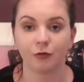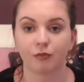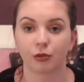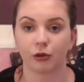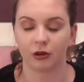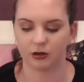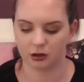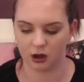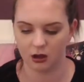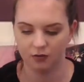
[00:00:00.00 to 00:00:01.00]
of Brewer
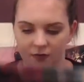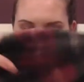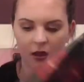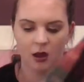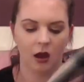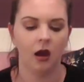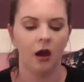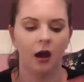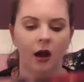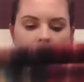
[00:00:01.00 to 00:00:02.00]
scarf.
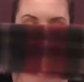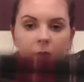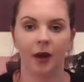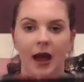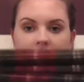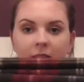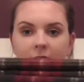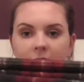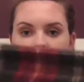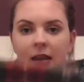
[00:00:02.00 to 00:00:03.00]
And
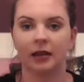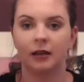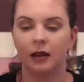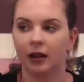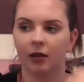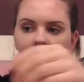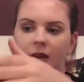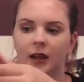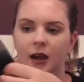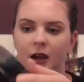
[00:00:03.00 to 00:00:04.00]
it's this
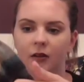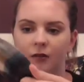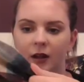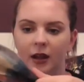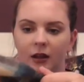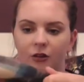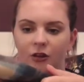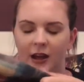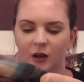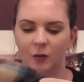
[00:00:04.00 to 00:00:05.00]
lovely kind of like
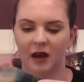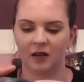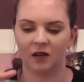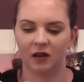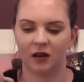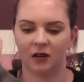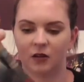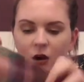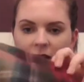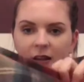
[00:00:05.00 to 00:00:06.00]
checked pattern and it's
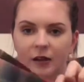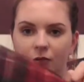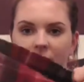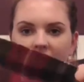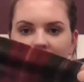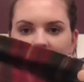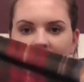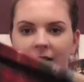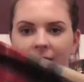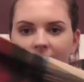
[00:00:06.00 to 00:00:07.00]
got hints of red in
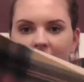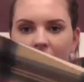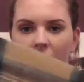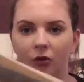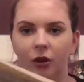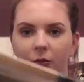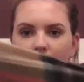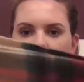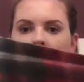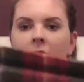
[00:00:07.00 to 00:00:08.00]
it. It's very
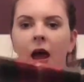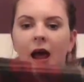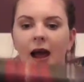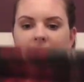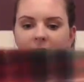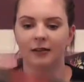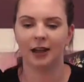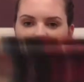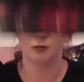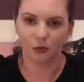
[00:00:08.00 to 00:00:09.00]
autumnal and it's
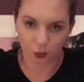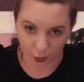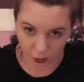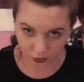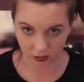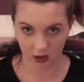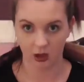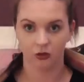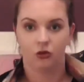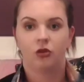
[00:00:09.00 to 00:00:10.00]
lamb's wool,
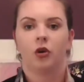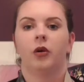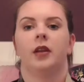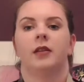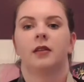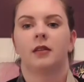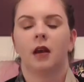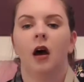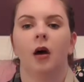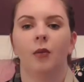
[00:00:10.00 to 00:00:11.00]
so it's
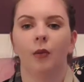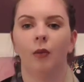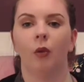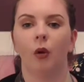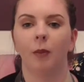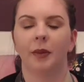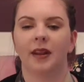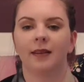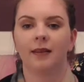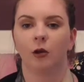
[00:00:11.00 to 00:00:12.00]
warm but
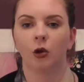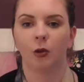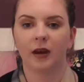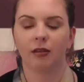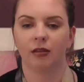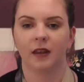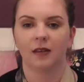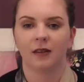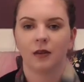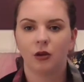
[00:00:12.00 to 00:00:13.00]
it's still quite
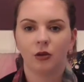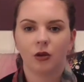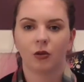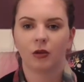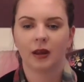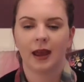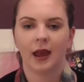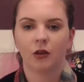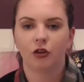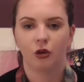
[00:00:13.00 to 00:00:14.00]
thin so you don't
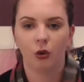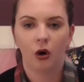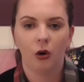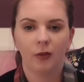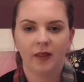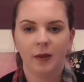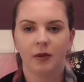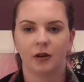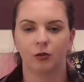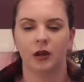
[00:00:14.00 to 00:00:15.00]
get too hot with it,
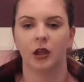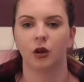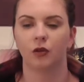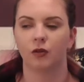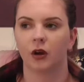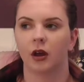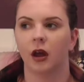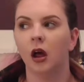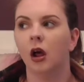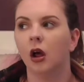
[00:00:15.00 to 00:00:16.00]
but it's really good for
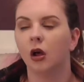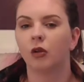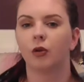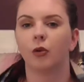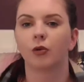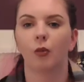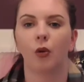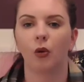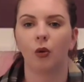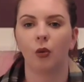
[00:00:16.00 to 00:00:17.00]
those
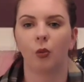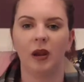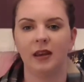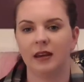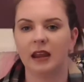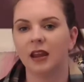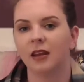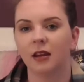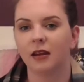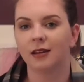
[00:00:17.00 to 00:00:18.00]
more windy
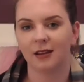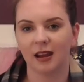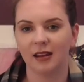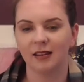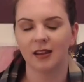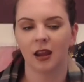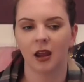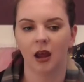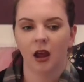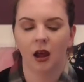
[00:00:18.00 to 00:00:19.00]
days
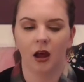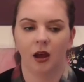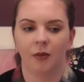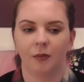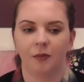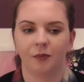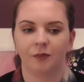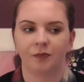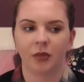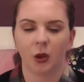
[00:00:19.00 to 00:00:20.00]

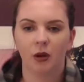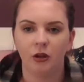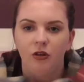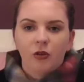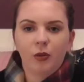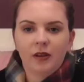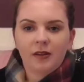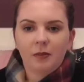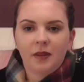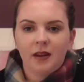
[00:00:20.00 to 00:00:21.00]
when you just want
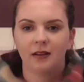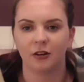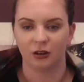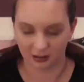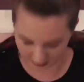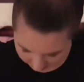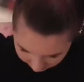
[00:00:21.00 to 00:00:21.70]
something to just